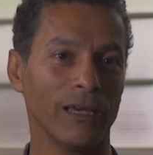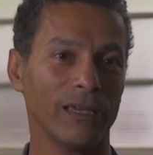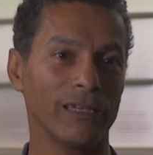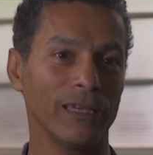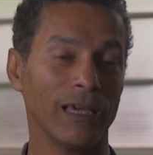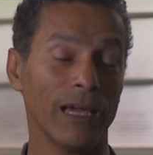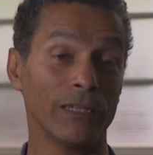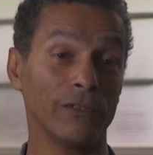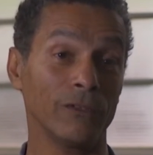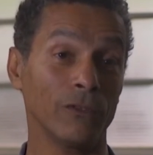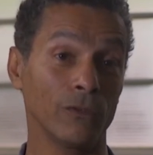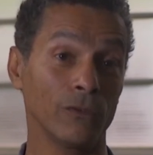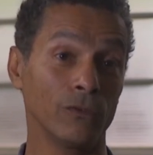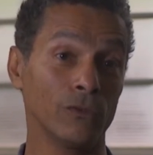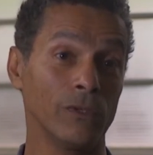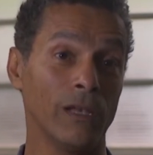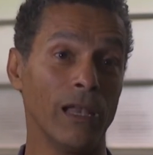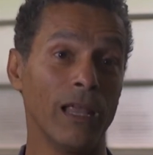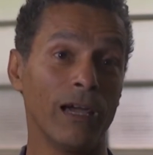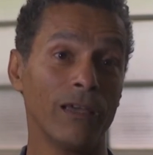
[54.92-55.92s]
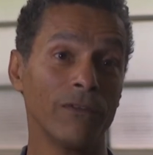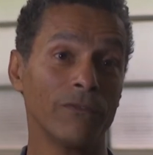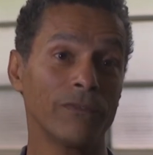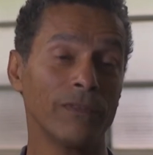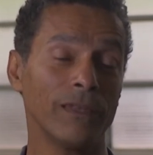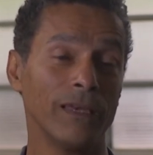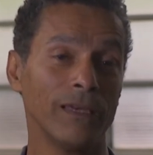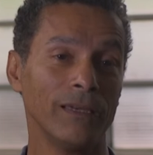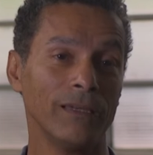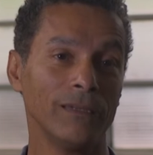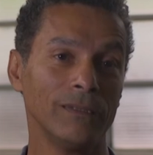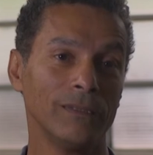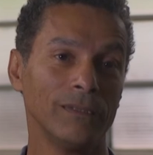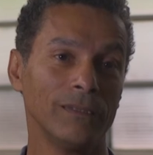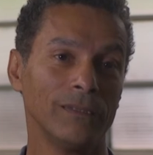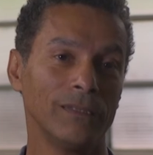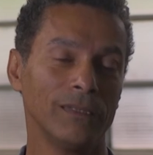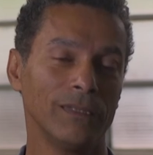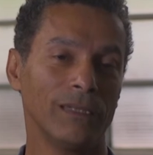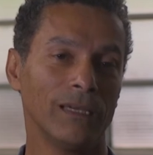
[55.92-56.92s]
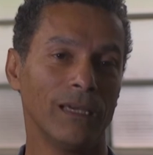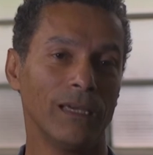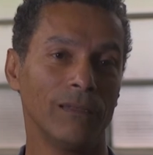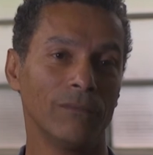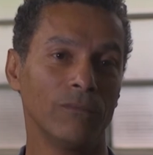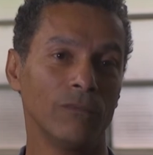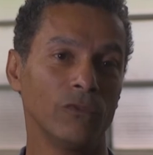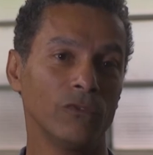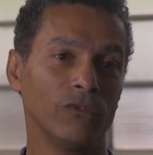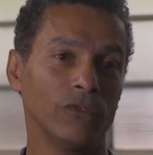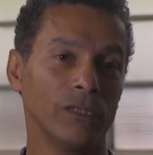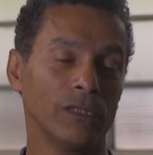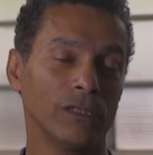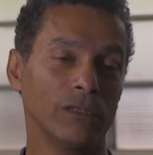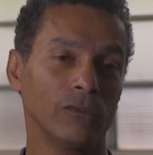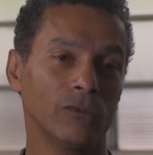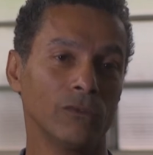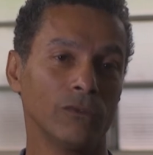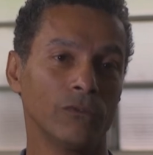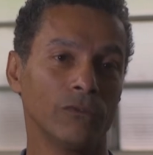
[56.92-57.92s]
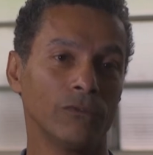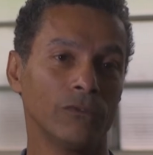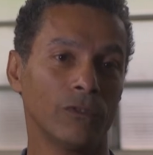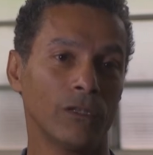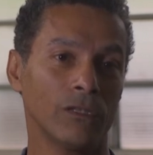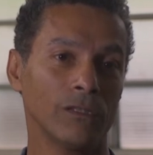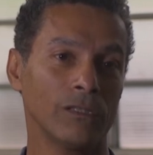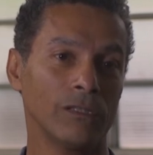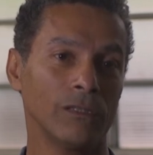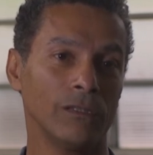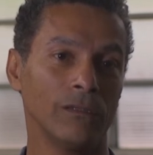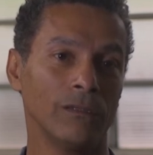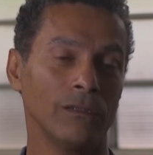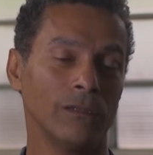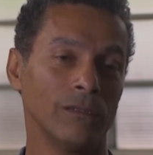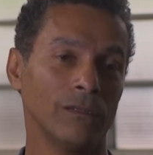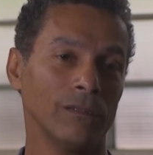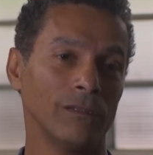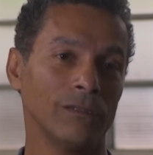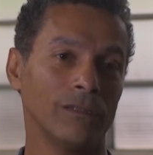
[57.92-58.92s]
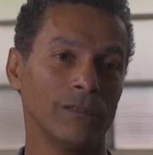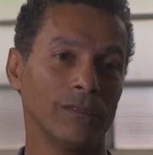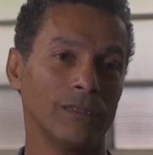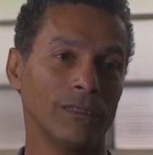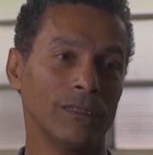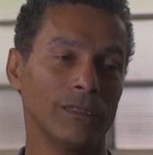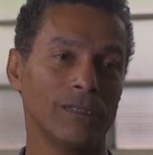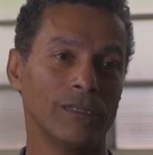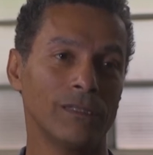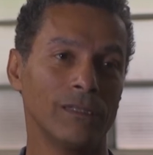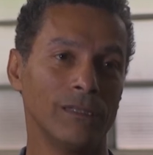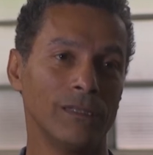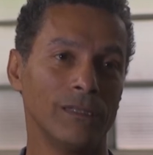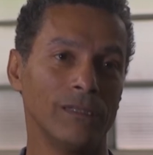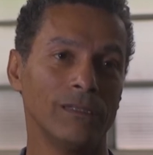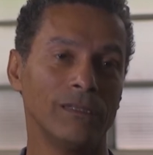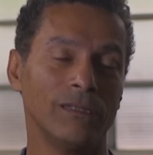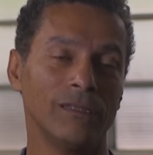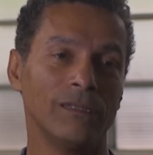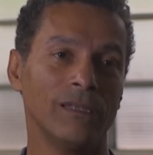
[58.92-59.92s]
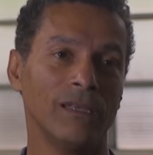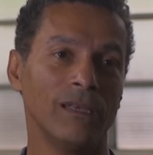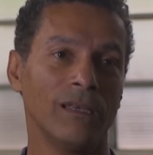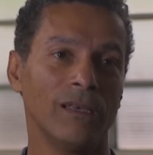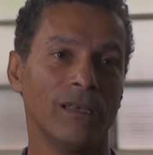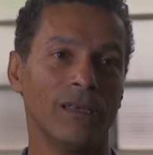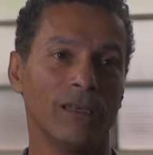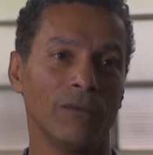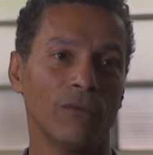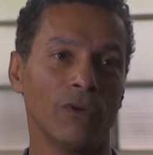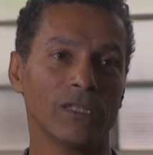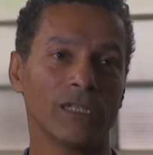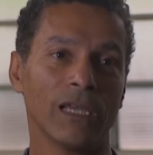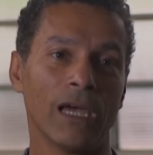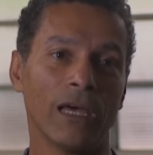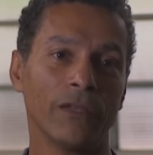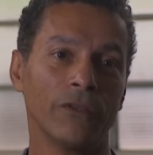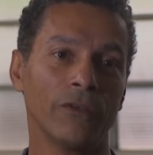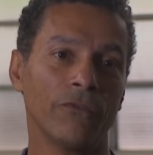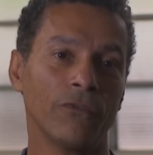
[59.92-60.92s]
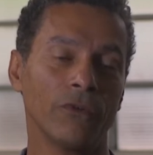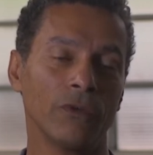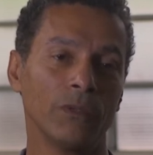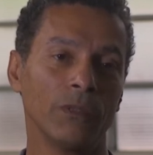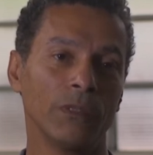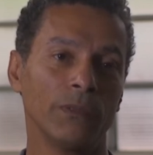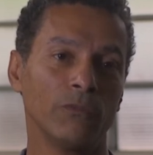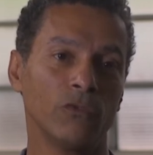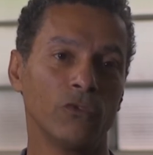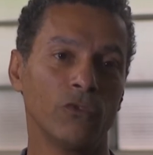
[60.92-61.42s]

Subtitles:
he had a good life there, and moving to France in the 60s, it was harder for him